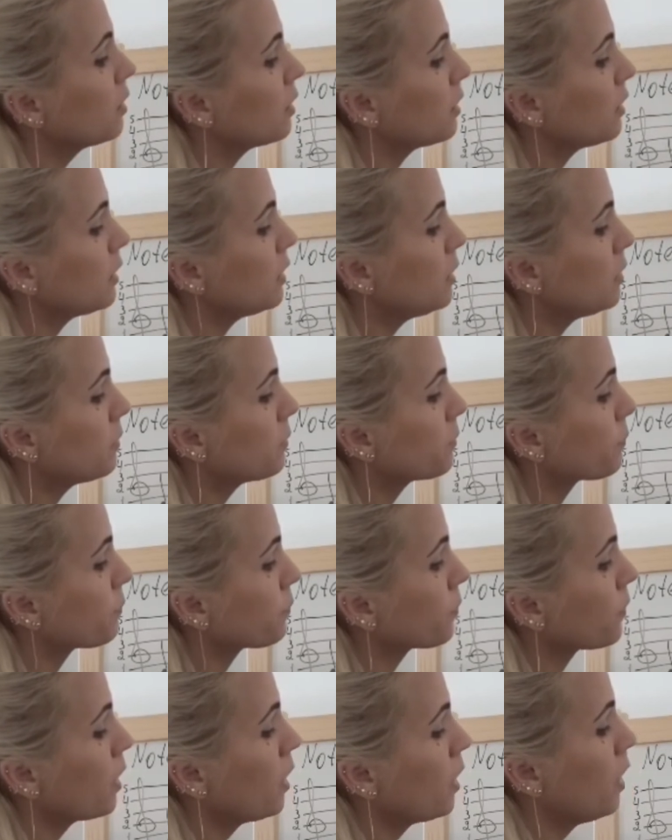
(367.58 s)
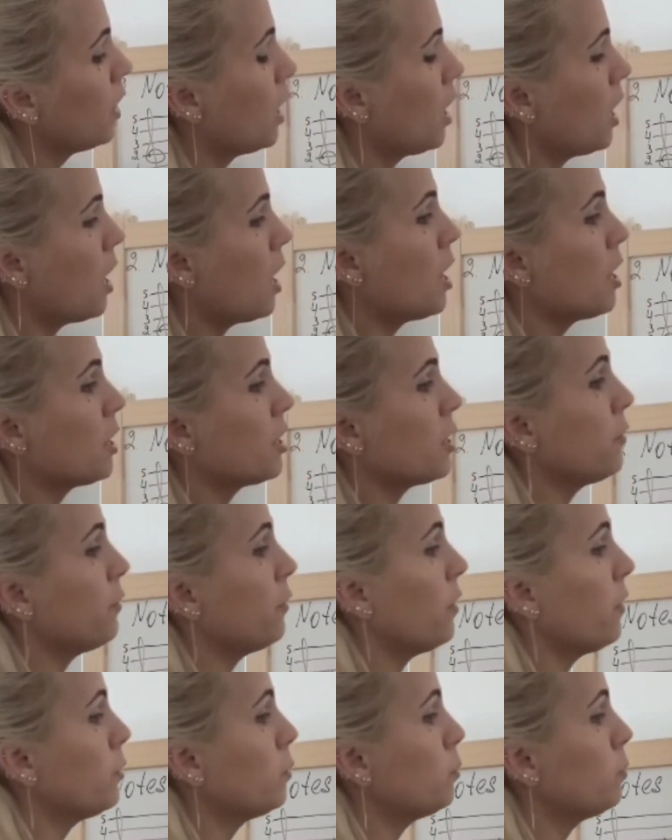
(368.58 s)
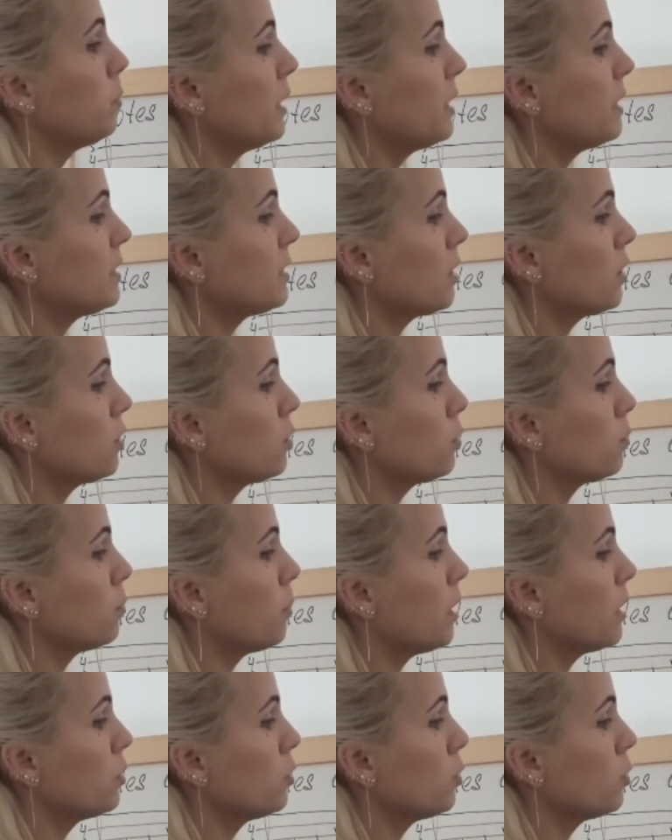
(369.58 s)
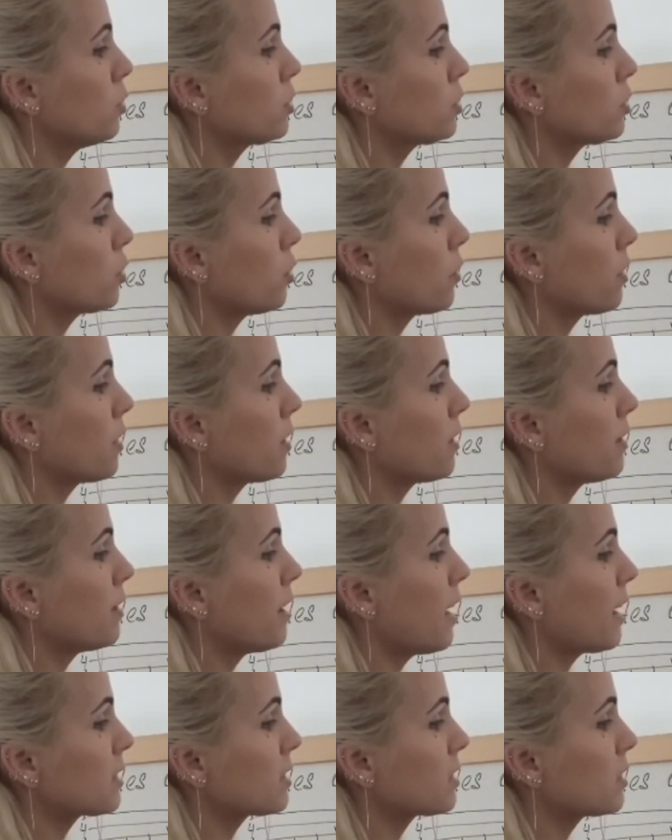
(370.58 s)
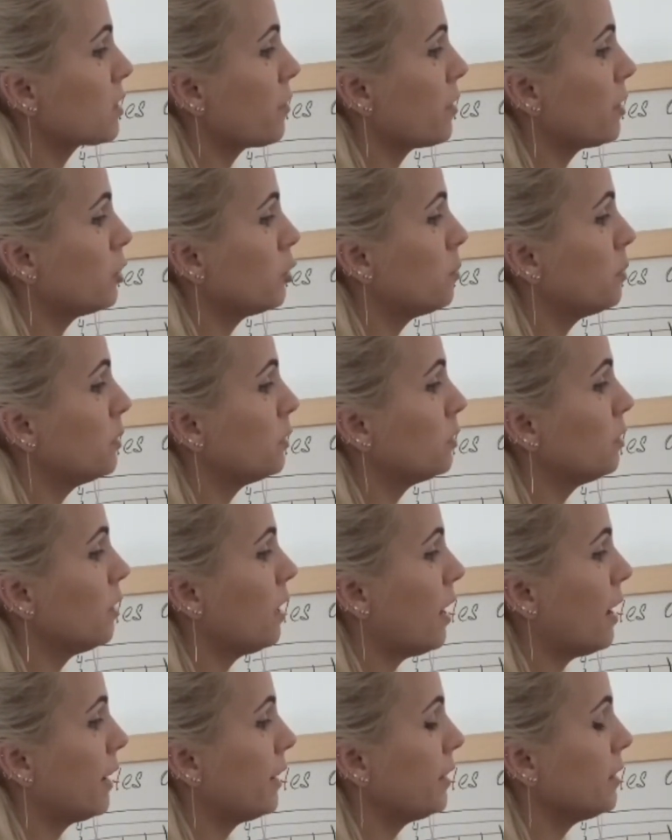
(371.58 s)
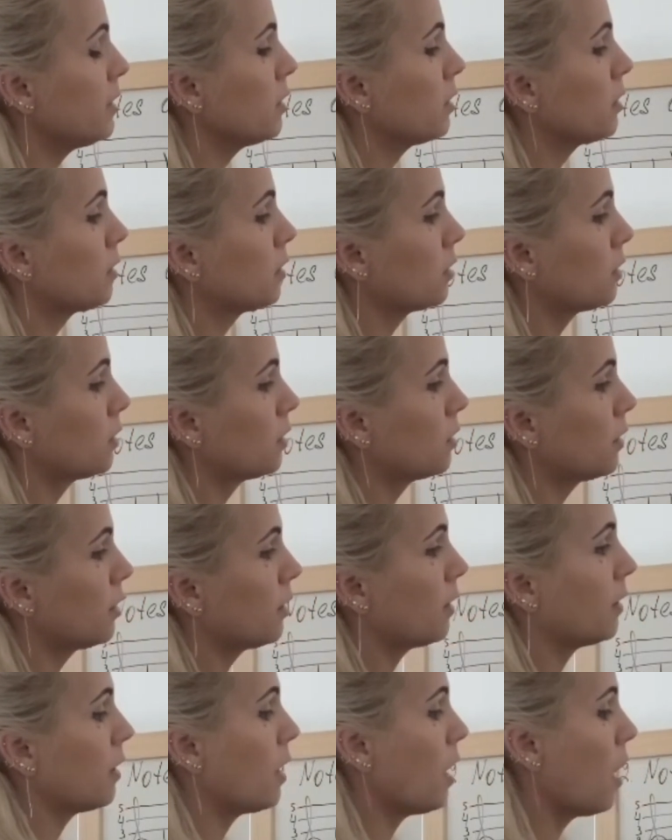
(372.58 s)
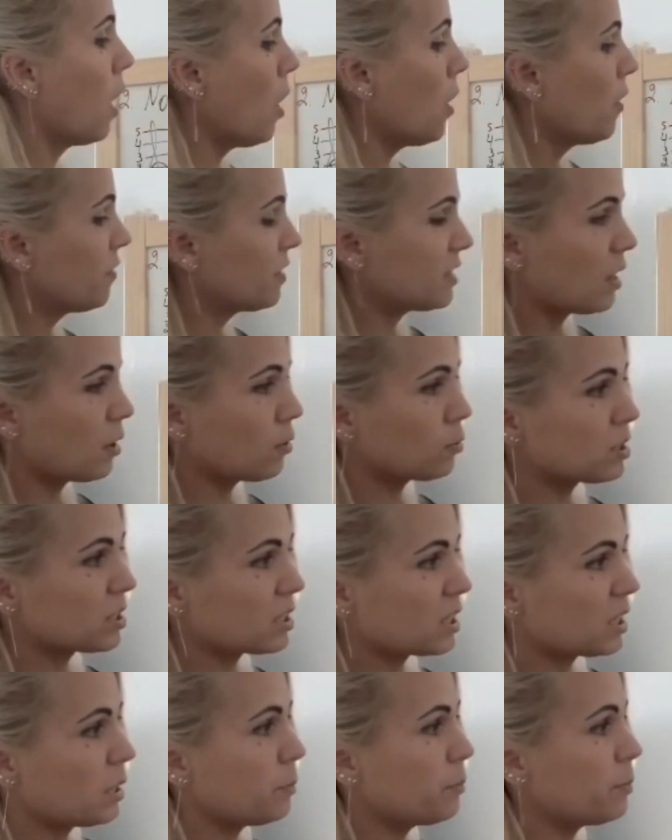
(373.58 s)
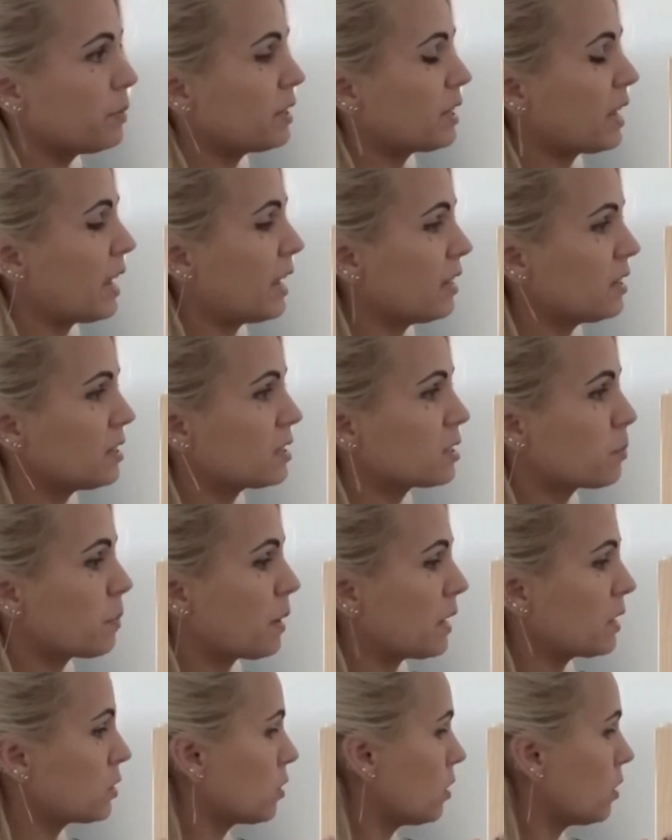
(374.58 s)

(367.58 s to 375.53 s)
E. If I will place my note on the next available line without skipping any space or